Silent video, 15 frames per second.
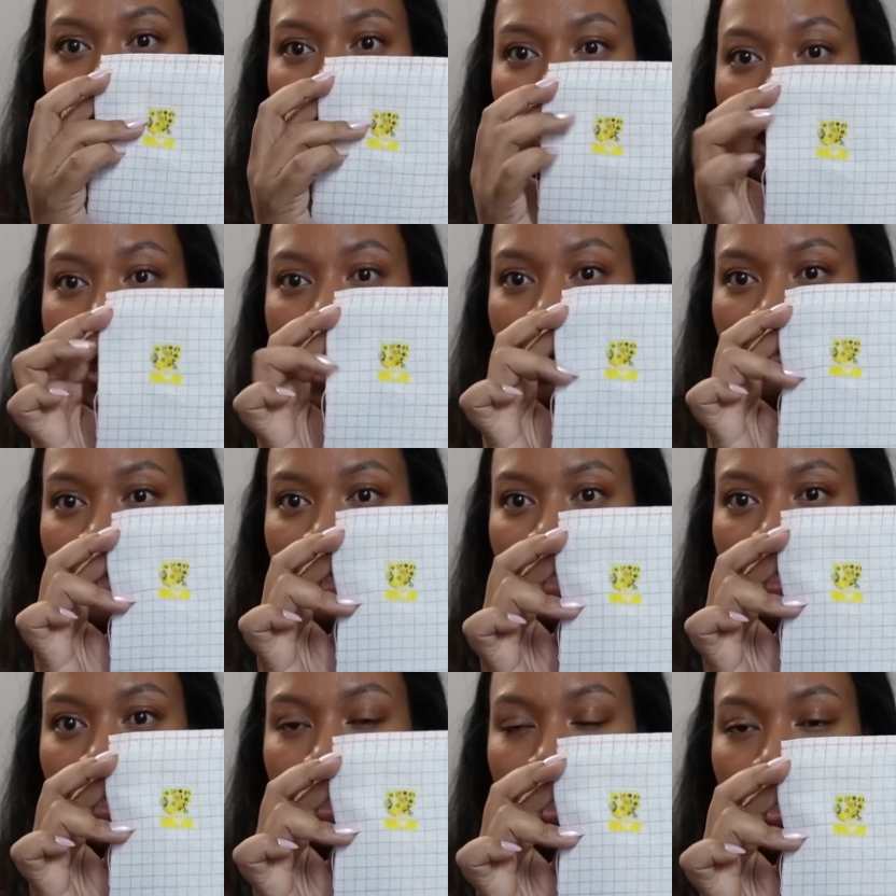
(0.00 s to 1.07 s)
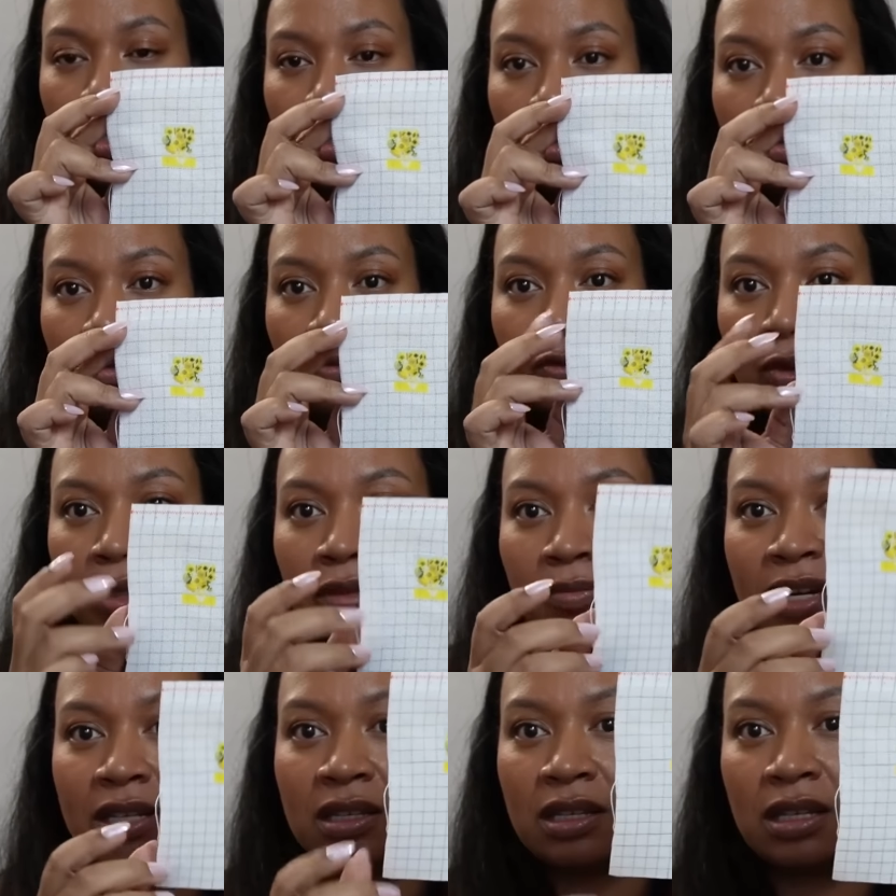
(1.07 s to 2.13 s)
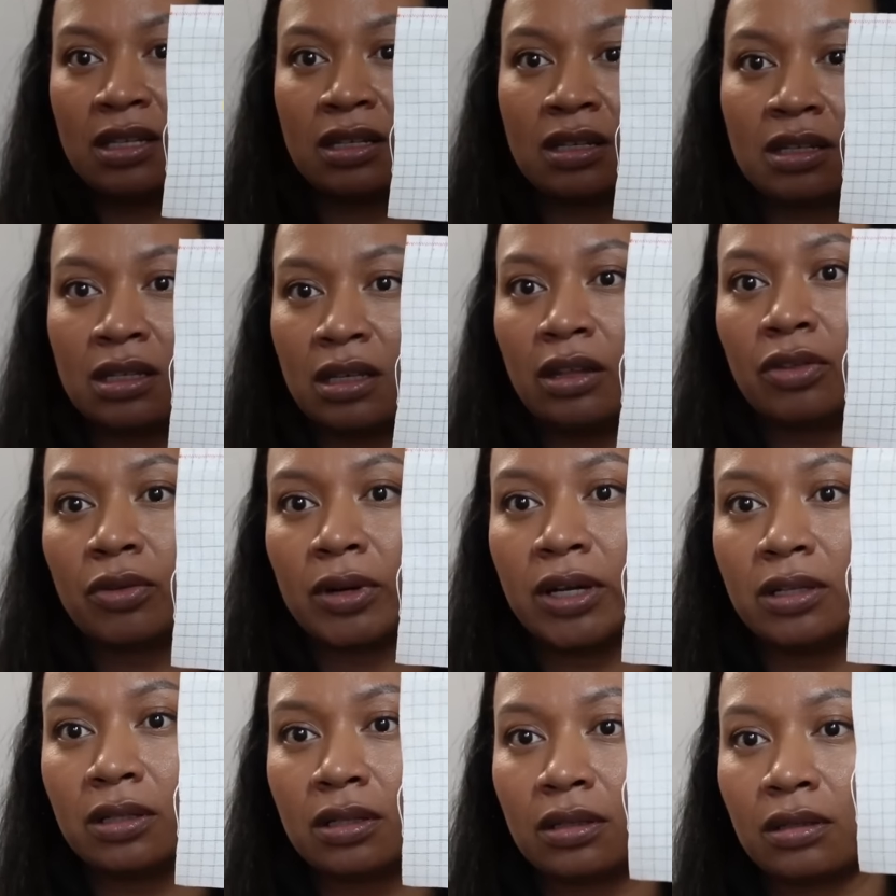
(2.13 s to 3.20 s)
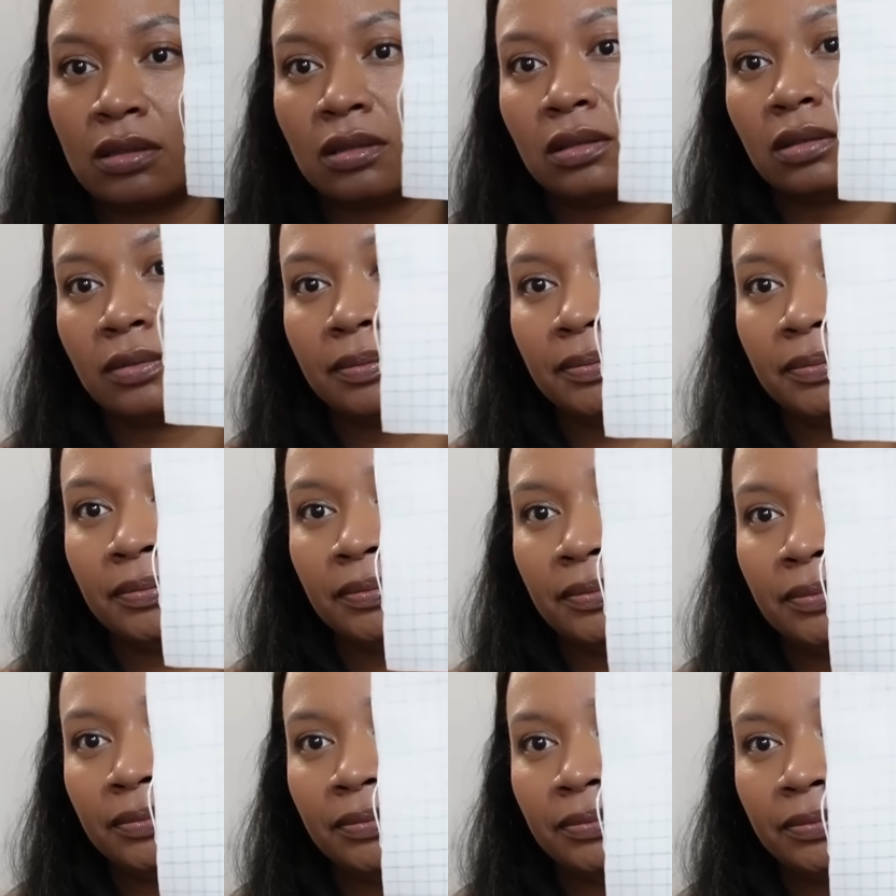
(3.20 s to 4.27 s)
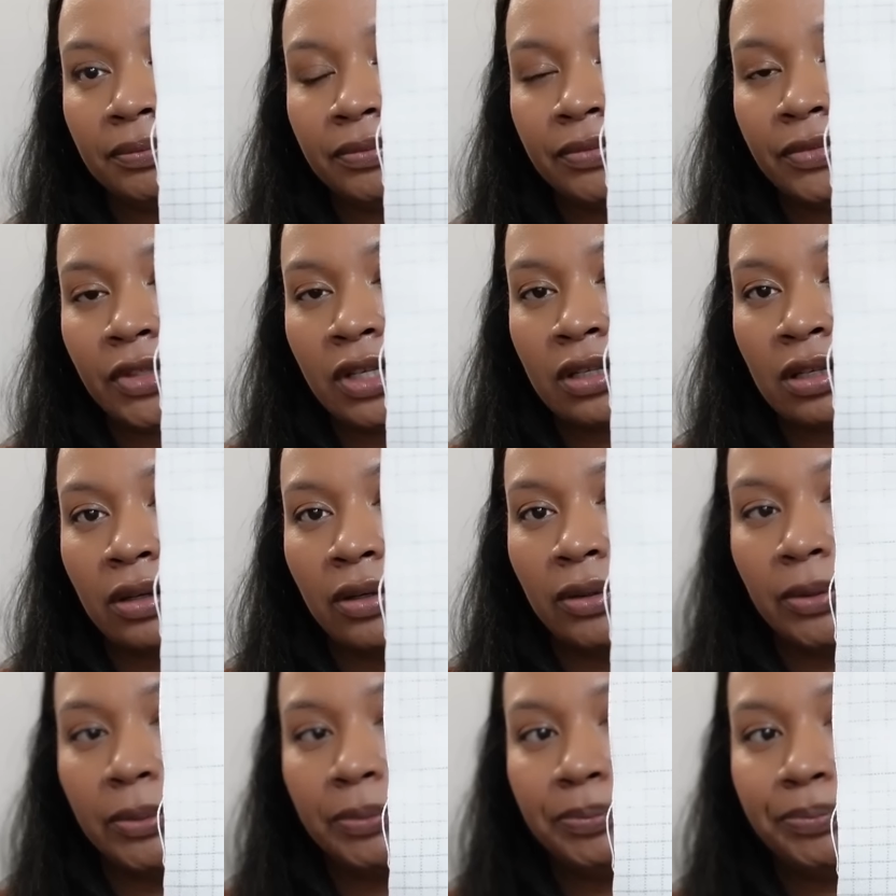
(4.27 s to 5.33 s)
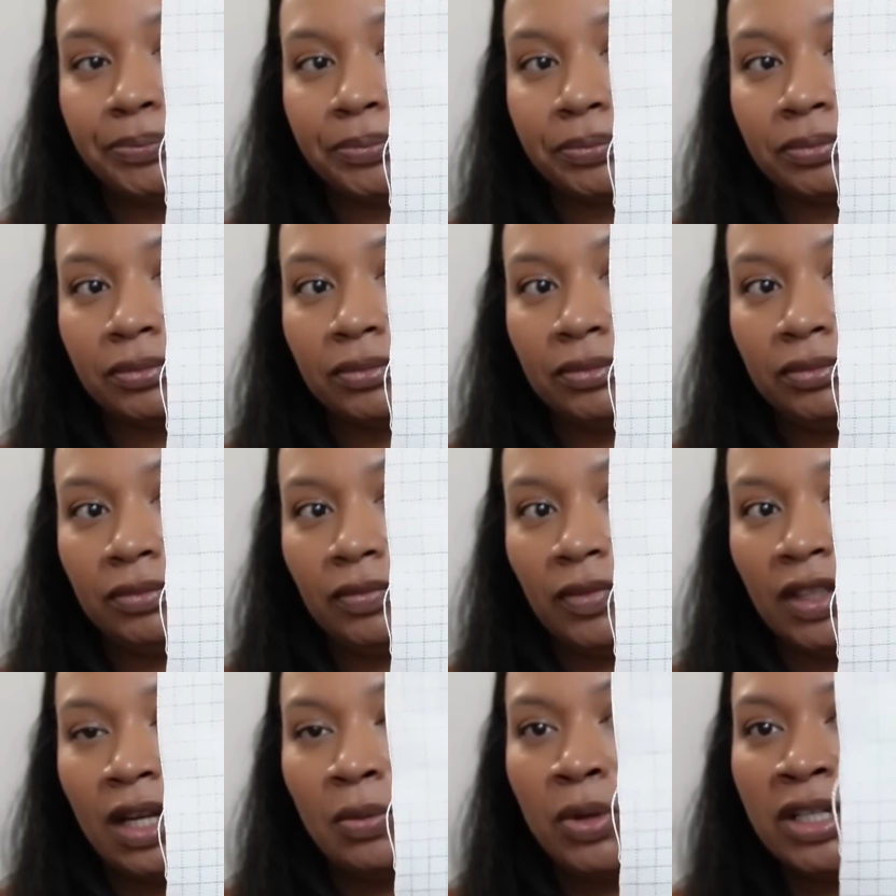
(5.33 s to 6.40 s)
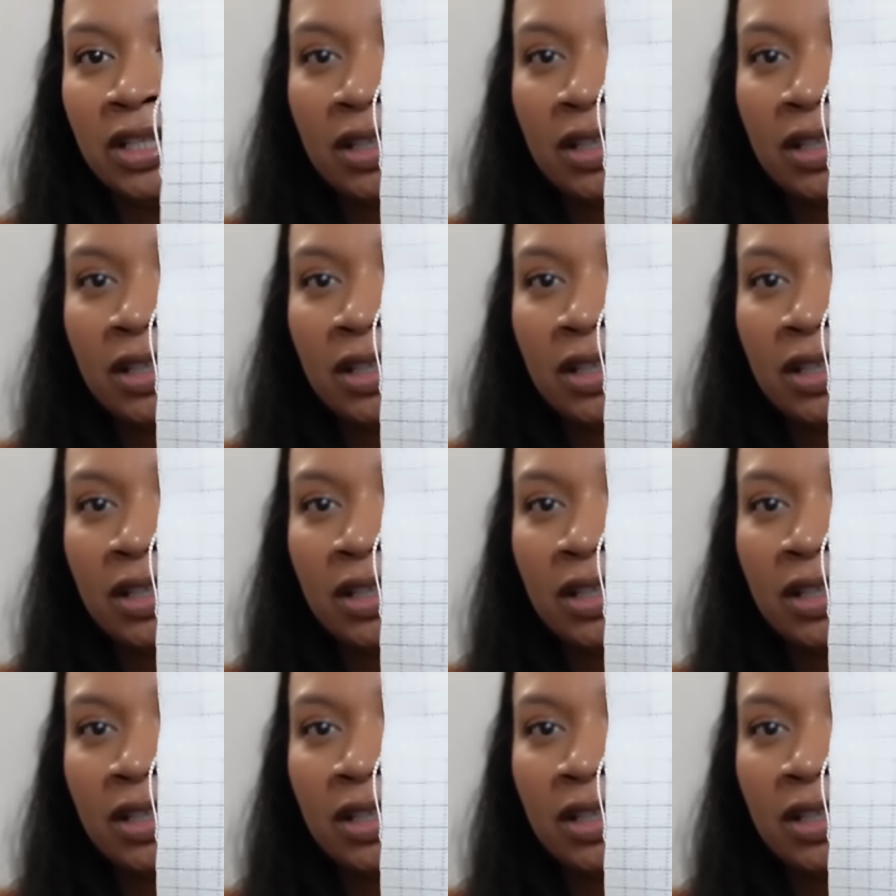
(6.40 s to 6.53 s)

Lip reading: half stitch with my CXC threads. So I wanted